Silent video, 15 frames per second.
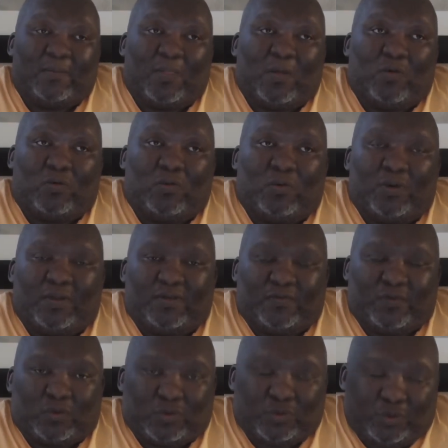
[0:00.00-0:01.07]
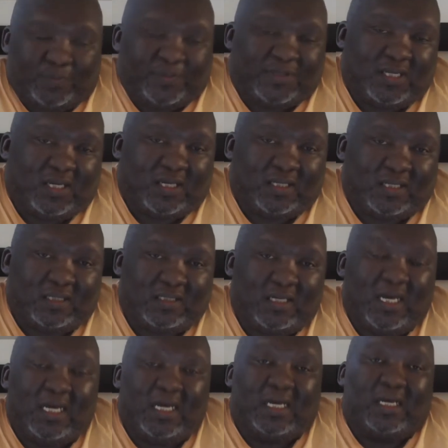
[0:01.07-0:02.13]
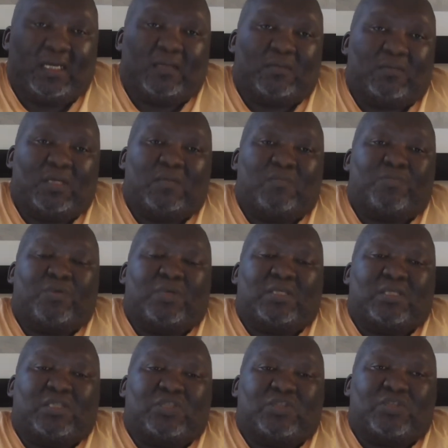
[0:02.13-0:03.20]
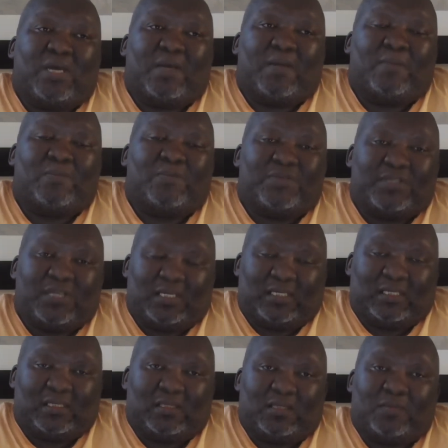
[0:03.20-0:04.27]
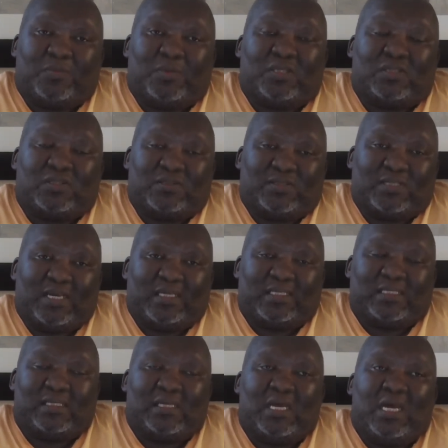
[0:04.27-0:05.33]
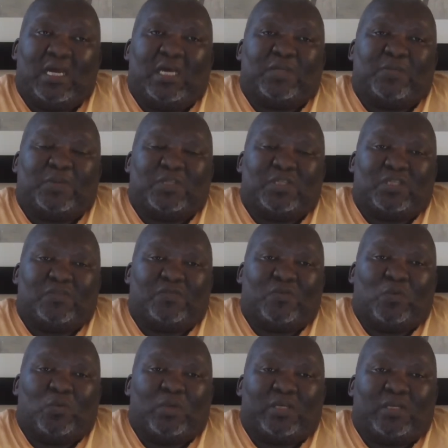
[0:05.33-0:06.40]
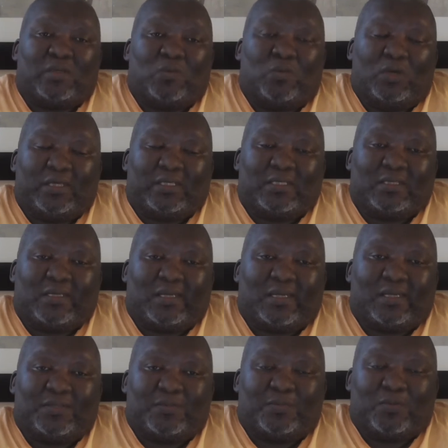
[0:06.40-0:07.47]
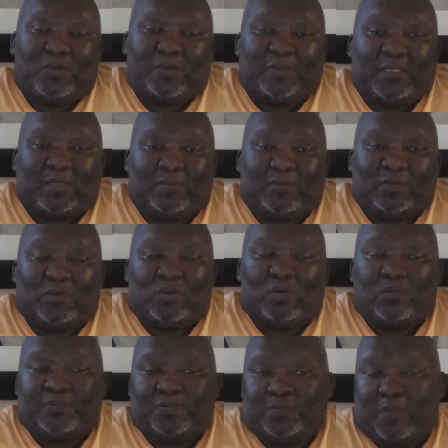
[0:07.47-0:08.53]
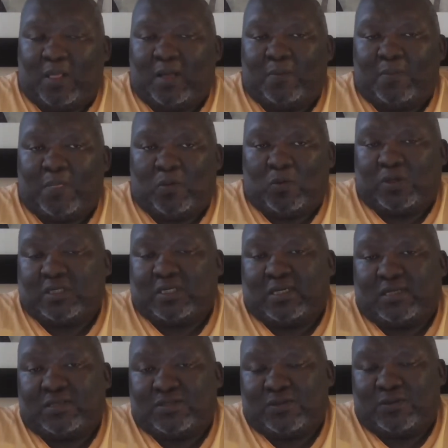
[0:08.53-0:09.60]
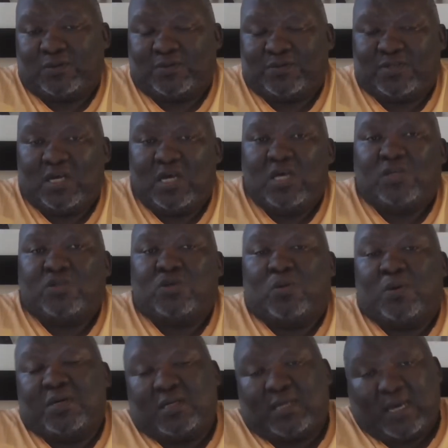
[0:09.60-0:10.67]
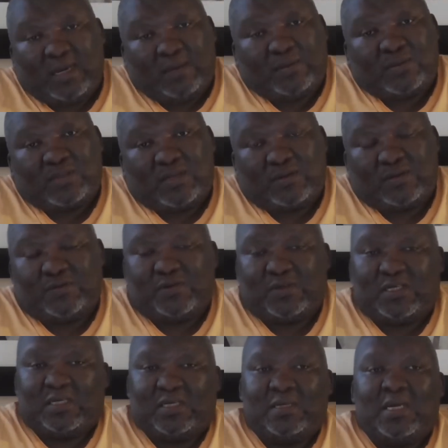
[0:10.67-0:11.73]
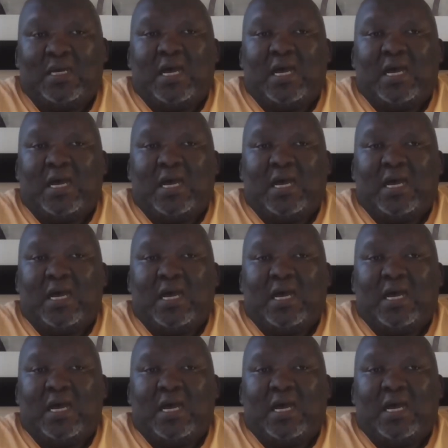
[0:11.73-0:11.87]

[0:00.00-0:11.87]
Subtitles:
or rather for group singing, in British setting, in the British society, especially for working class poor people or working class youths. So when it came to South Africa,